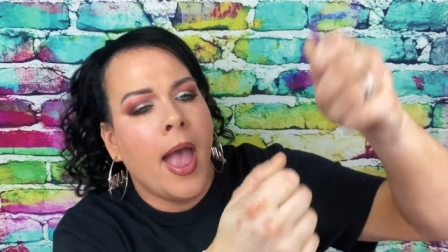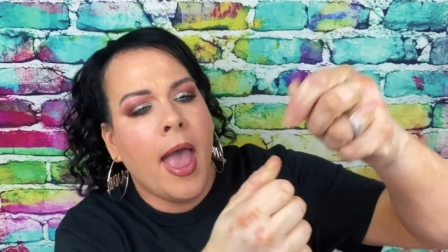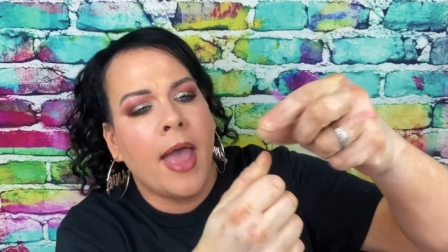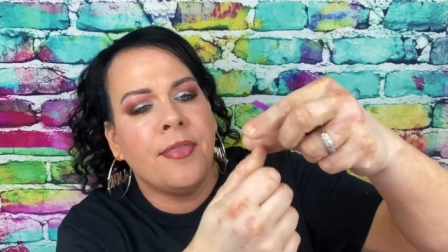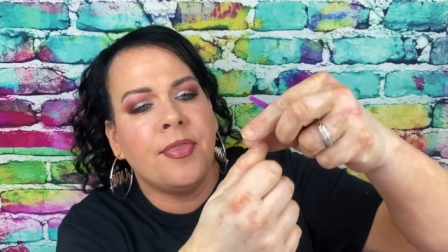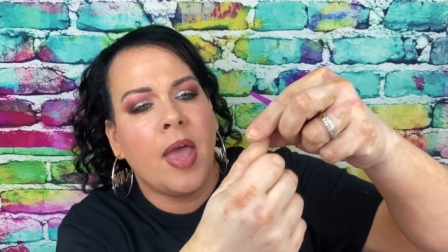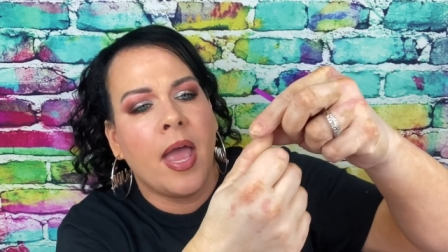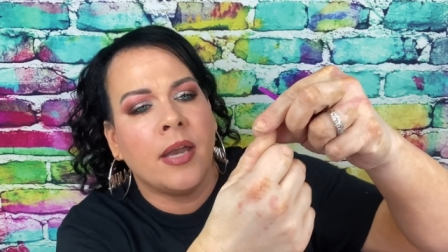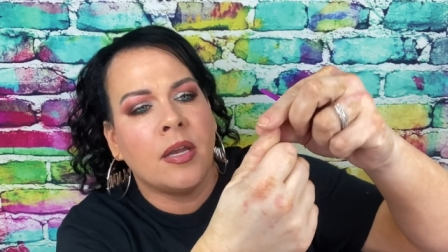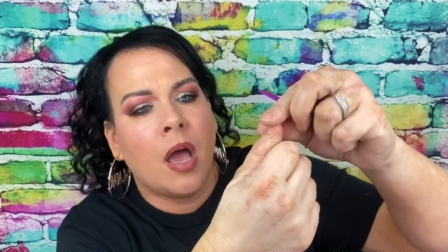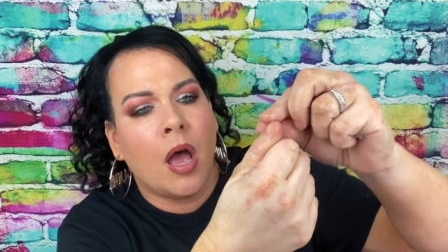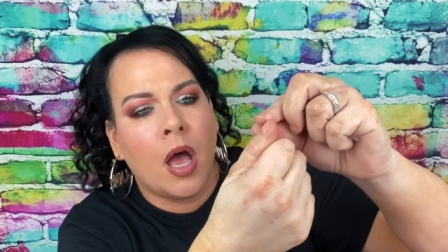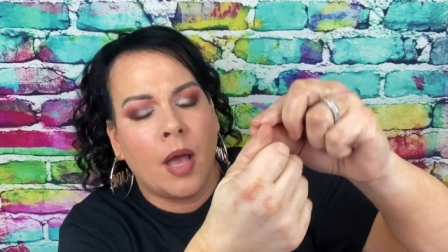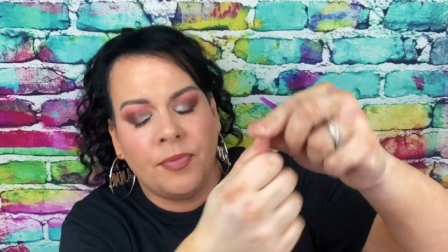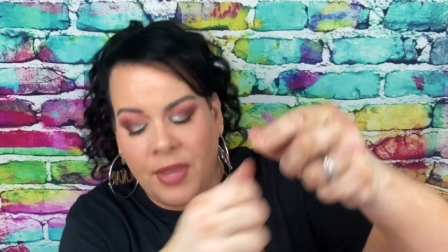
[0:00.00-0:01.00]
And then
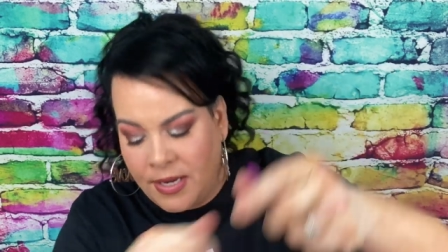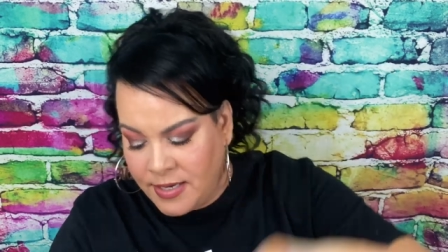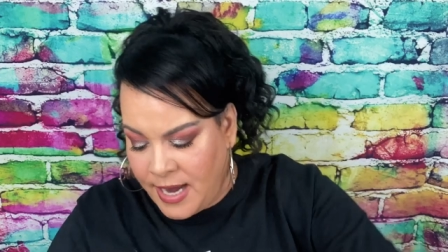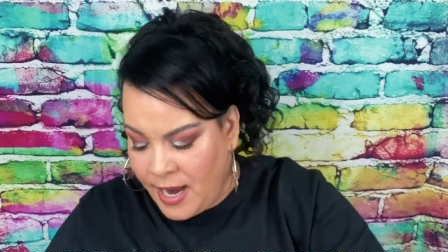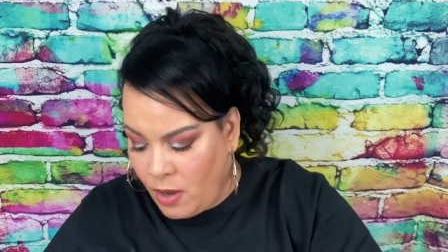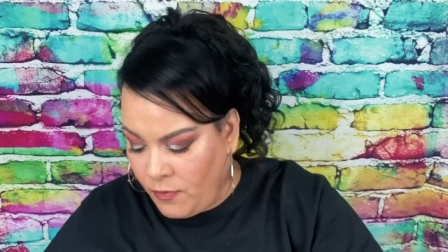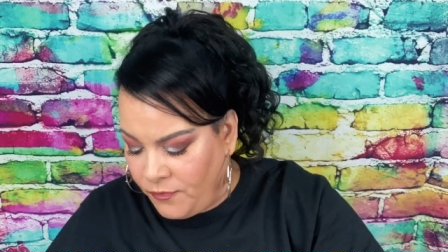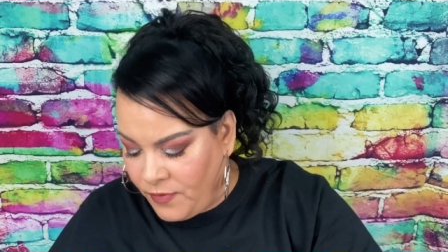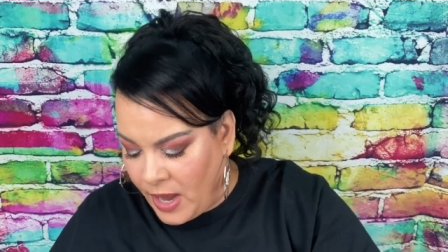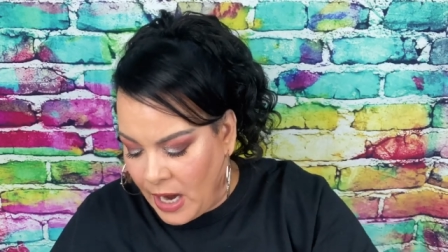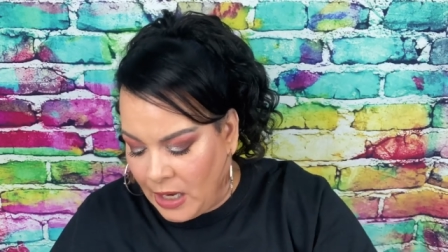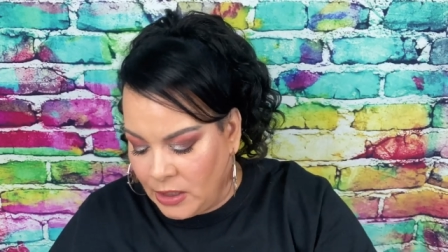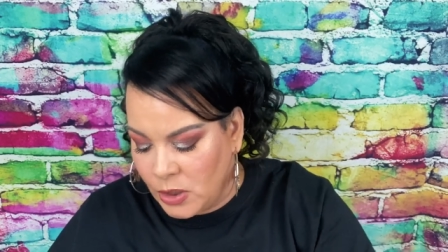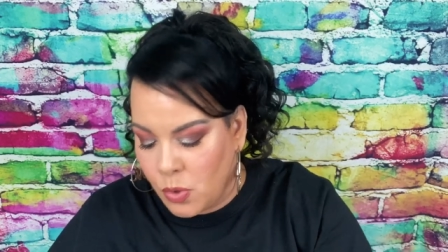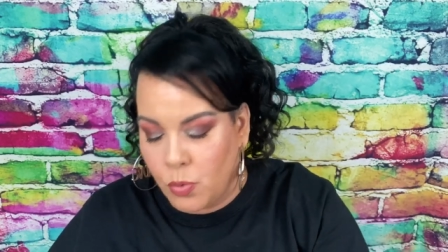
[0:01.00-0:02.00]
um, the nail
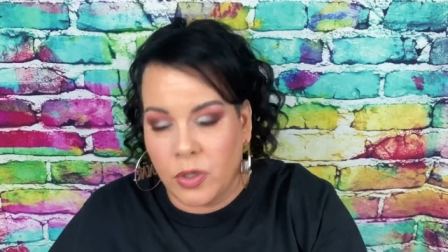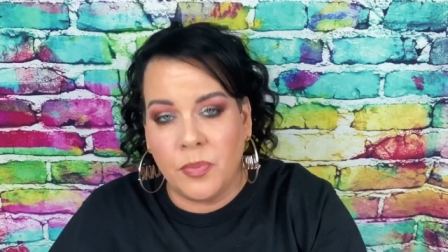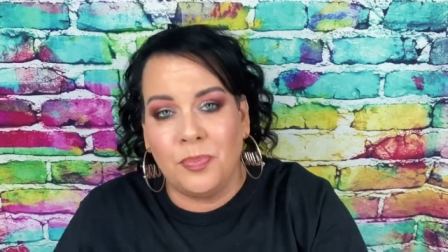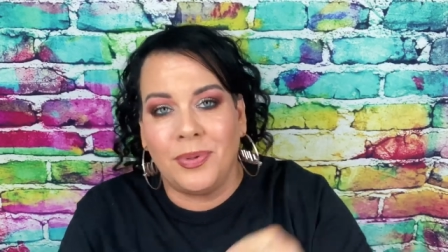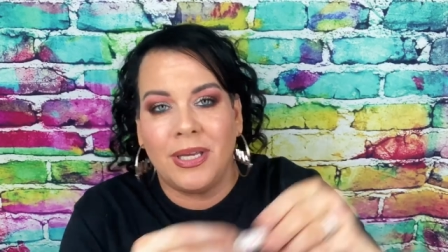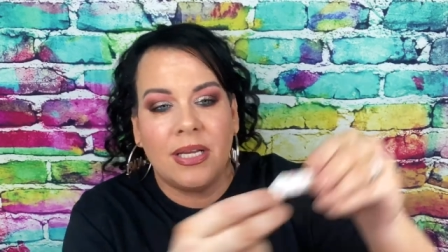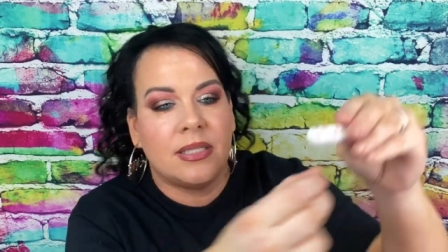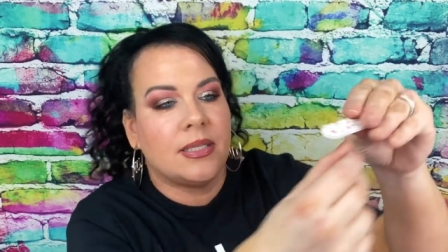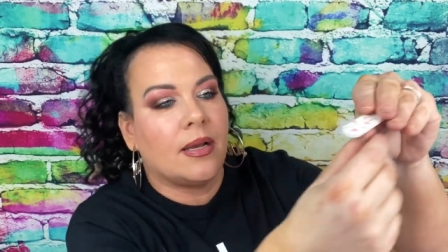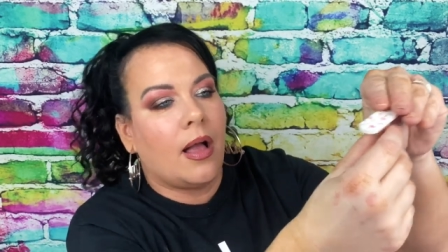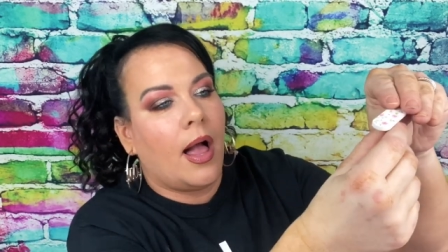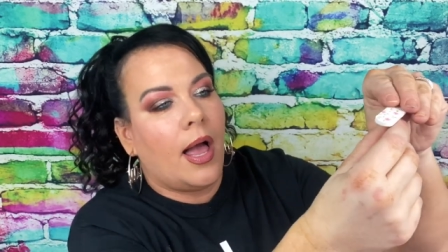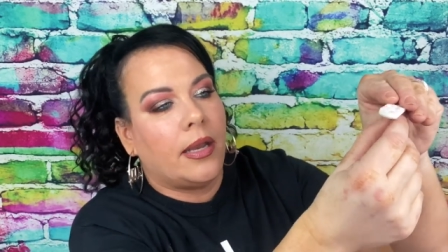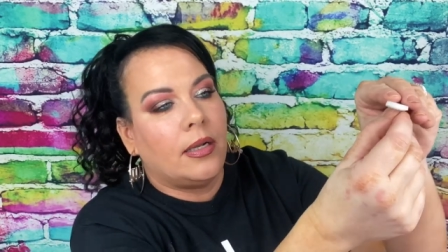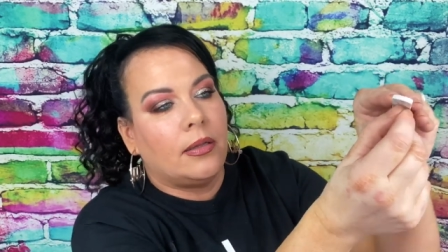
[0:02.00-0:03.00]
filer would be to
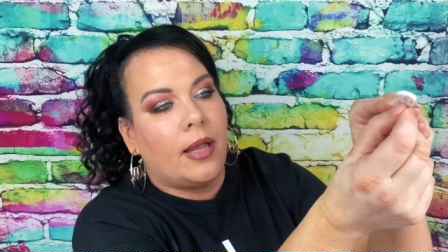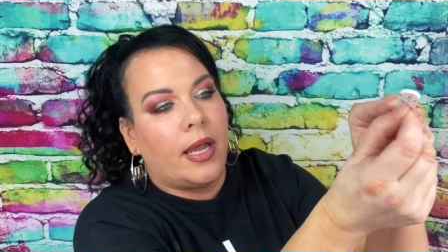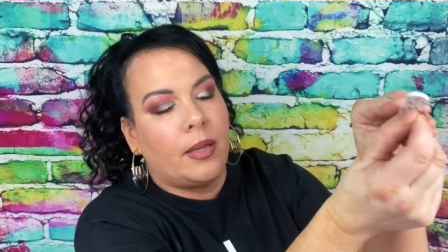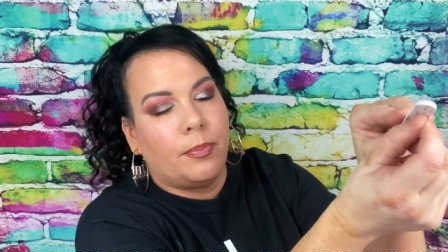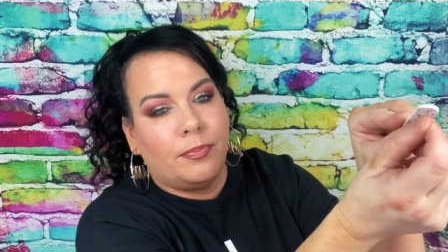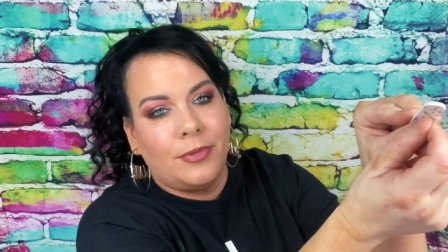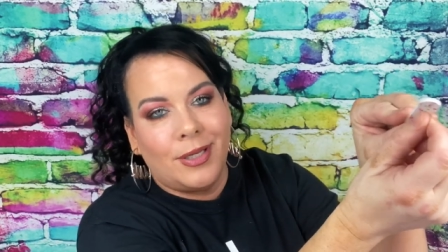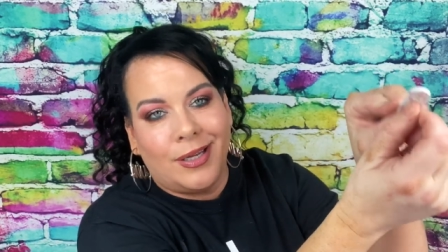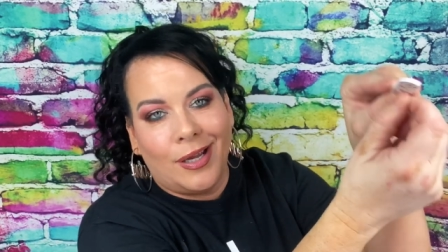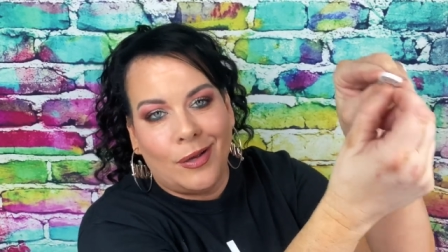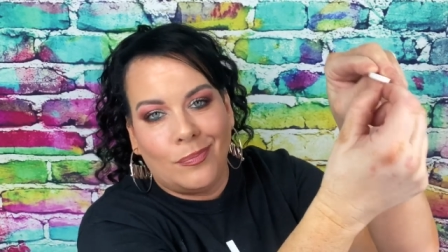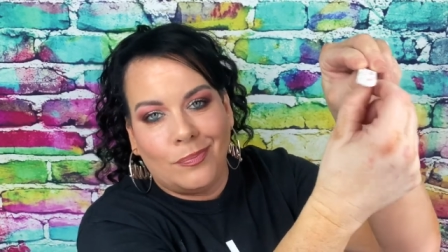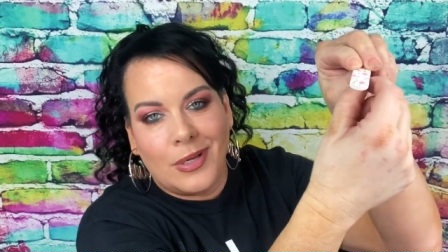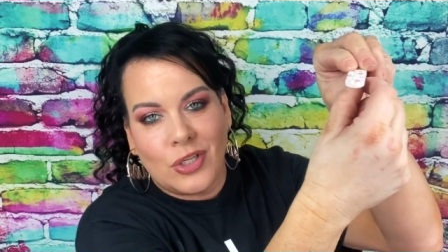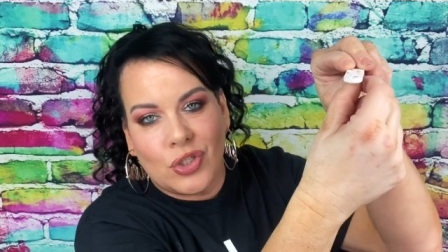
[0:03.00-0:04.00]
kind of like, you know,
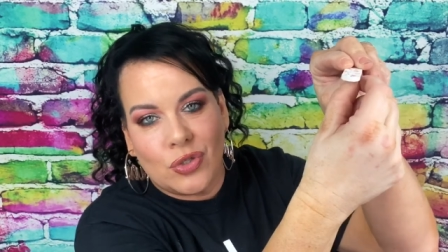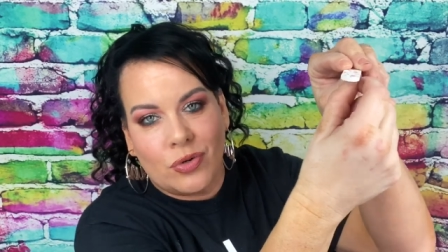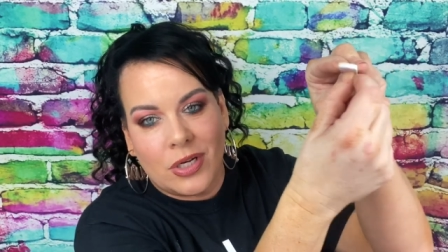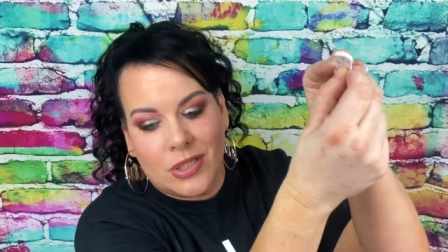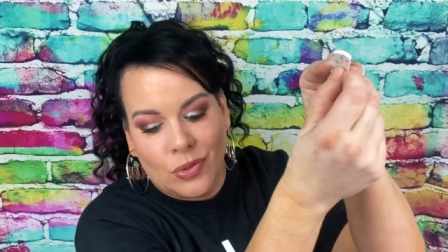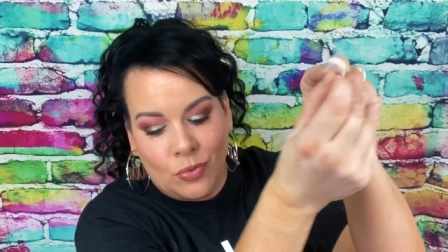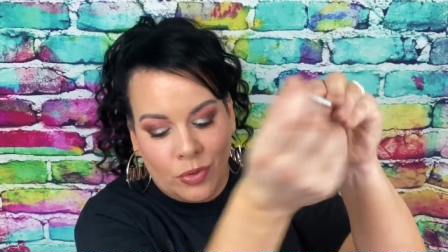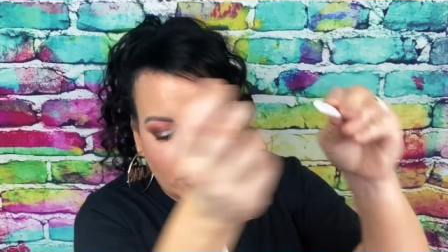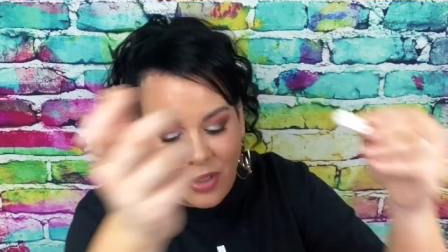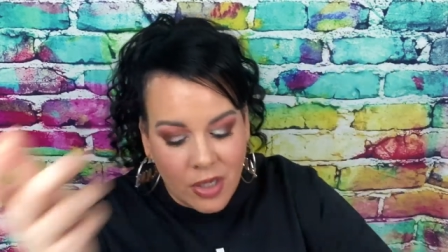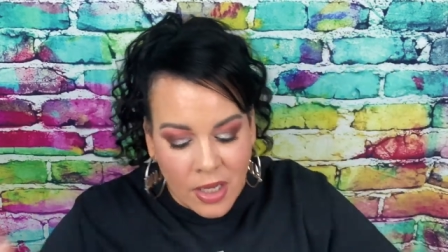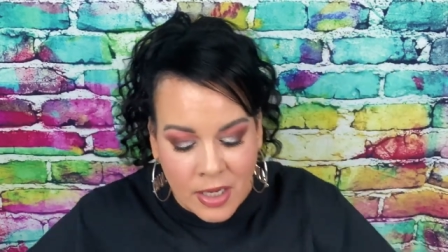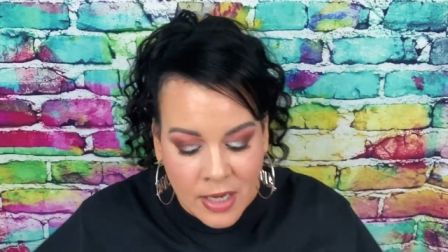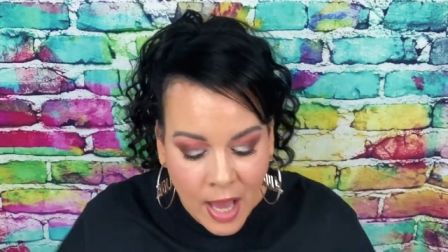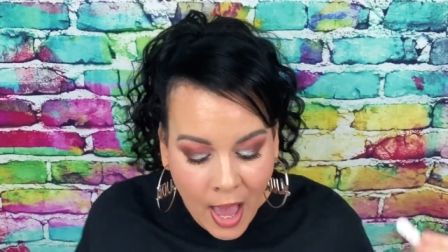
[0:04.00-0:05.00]
make sure it's on
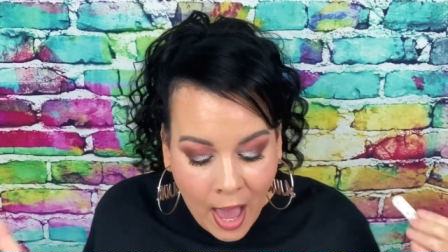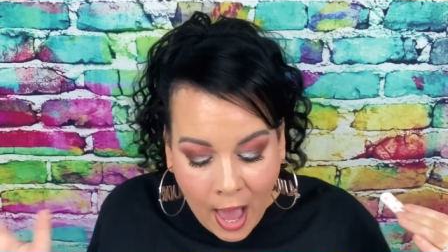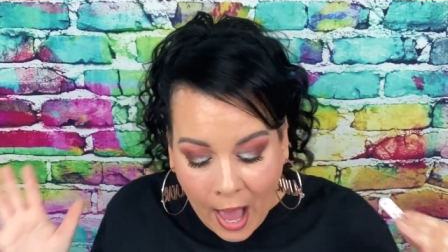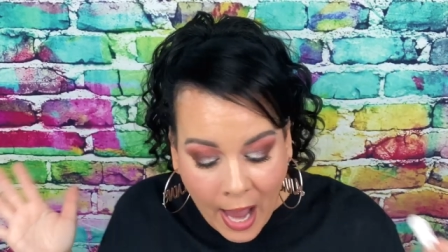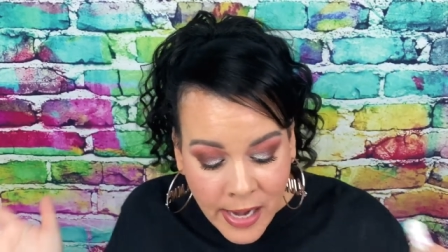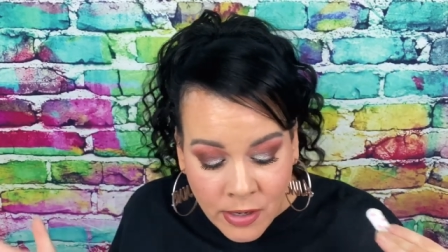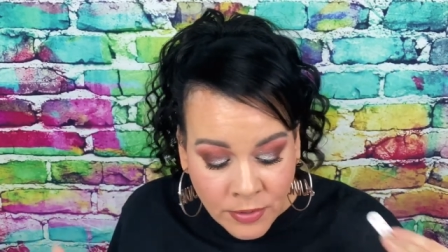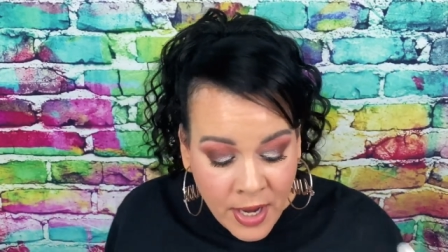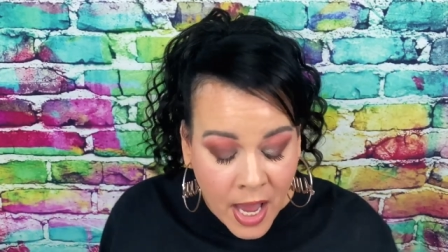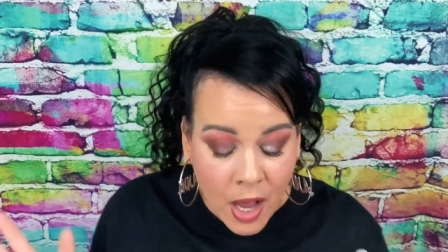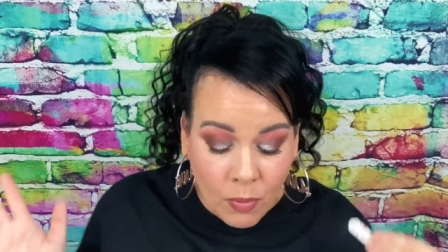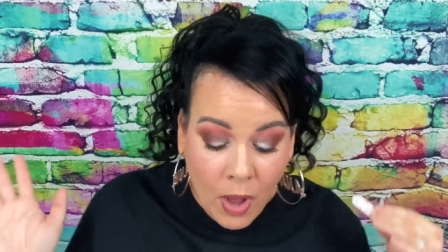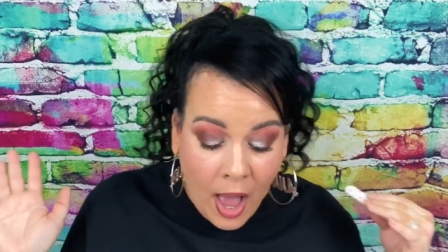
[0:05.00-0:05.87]
good. I don't know.